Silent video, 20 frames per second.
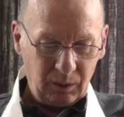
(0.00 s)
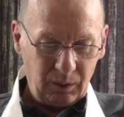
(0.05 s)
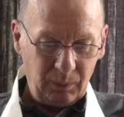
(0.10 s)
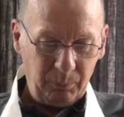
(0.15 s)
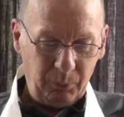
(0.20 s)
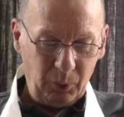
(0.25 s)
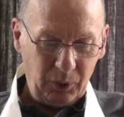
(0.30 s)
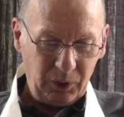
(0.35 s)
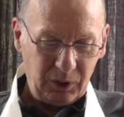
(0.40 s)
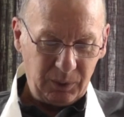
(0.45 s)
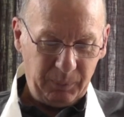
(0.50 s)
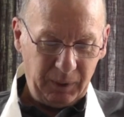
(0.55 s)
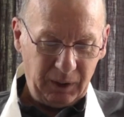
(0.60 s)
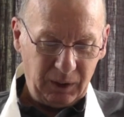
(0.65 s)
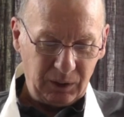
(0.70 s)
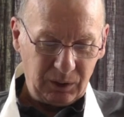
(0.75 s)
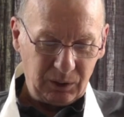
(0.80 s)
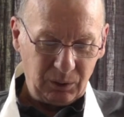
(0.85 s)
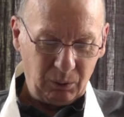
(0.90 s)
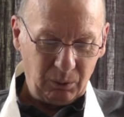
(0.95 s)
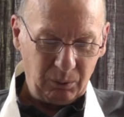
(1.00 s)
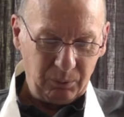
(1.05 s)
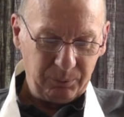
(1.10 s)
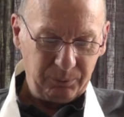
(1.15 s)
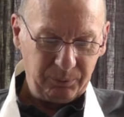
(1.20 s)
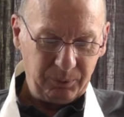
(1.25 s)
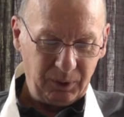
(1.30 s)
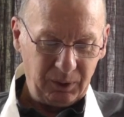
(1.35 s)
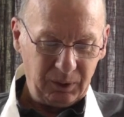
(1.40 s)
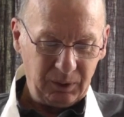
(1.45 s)
The Buddha speaks
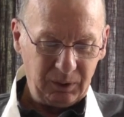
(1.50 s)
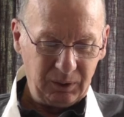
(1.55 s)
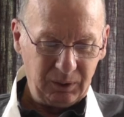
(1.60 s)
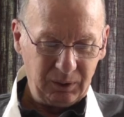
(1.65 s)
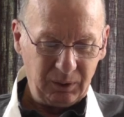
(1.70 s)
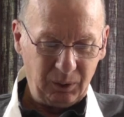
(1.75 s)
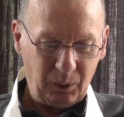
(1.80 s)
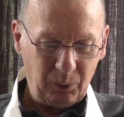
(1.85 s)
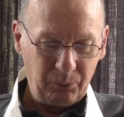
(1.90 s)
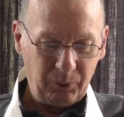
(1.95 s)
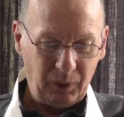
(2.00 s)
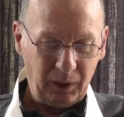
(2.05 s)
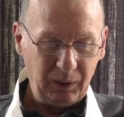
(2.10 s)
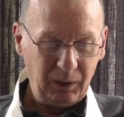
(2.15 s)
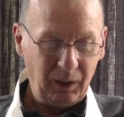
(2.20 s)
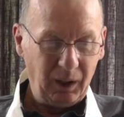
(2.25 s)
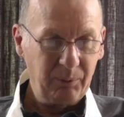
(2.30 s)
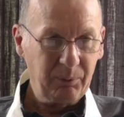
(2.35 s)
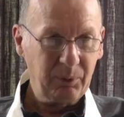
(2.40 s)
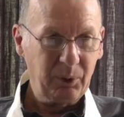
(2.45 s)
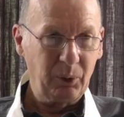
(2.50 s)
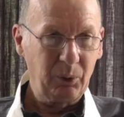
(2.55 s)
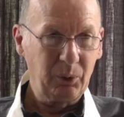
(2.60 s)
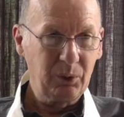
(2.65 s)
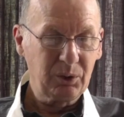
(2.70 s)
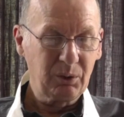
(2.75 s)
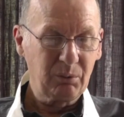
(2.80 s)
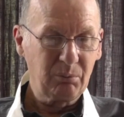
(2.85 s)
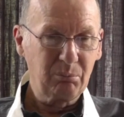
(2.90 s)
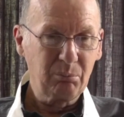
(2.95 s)
of, uh, of right
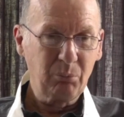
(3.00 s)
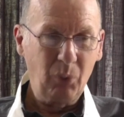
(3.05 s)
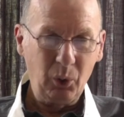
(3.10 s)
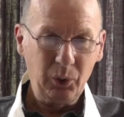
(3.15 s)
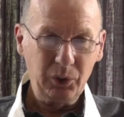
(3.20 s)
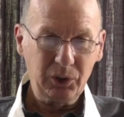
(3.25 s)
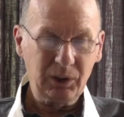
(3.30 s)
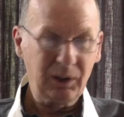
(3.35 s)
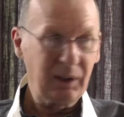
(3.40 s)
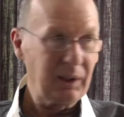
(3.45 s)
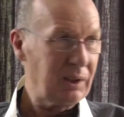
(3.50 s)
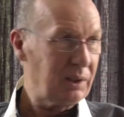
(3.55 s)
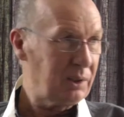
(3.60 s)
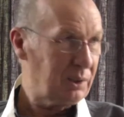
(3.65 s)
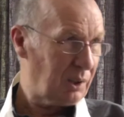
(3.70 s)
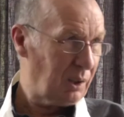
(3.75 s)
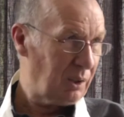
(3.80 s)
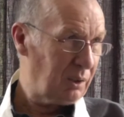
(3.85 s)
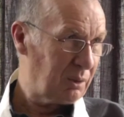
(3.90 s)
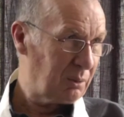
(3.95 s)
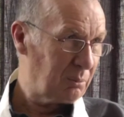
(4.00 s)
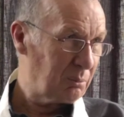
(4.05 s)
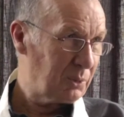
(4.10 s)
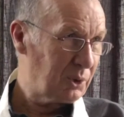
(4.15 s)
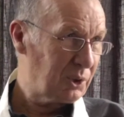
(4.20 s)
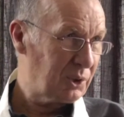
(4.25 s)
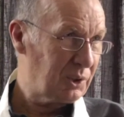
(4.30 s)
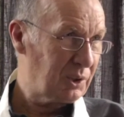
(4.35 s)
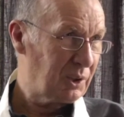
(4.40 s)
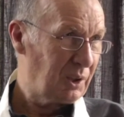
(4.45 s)
livelihood mostly in
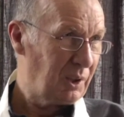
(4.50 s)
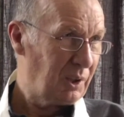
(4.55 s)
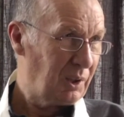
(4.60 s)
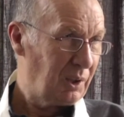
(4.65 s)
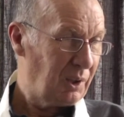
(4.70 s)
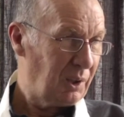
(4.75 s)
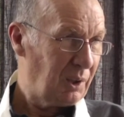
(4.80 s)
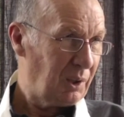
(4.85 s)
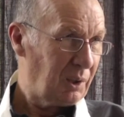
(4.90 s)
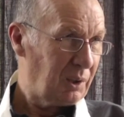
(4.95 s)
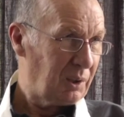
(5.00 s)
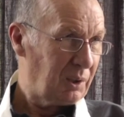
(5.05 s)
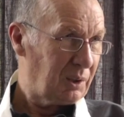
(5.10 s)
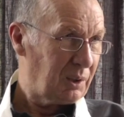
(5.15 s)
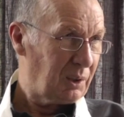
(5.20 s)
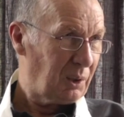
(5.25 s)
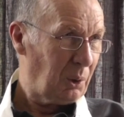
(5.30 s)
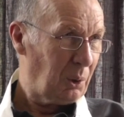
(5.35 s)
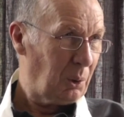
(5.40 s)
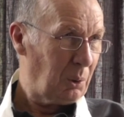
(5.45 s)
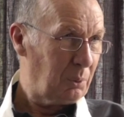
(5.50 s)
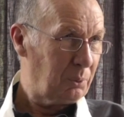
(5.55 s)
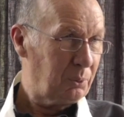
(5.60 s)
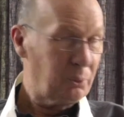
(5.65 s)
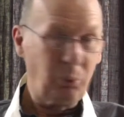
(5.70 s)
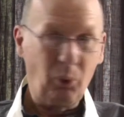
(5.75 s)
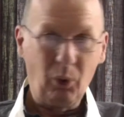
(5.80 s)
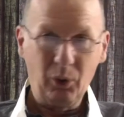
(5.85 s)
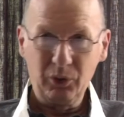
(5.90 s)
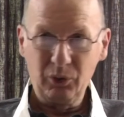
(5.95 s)
terms
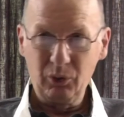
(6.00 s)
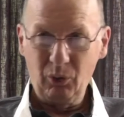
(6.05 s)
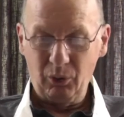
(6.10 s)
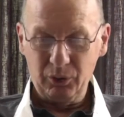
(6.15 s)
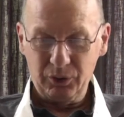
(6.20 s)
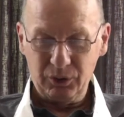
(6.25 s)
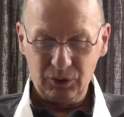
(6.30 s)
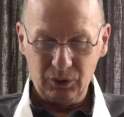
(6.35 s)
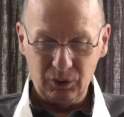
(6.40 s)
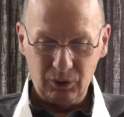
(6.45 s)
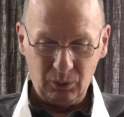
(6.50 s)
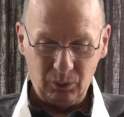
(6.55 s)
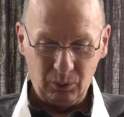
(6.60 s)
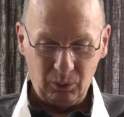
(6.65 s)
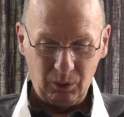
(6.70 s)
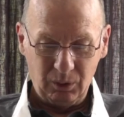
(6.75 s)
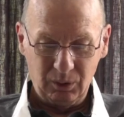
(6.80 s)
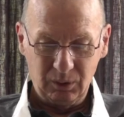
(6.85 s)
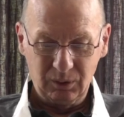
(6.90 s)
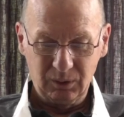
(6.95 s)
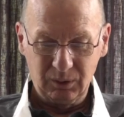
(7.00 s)
of what not to do.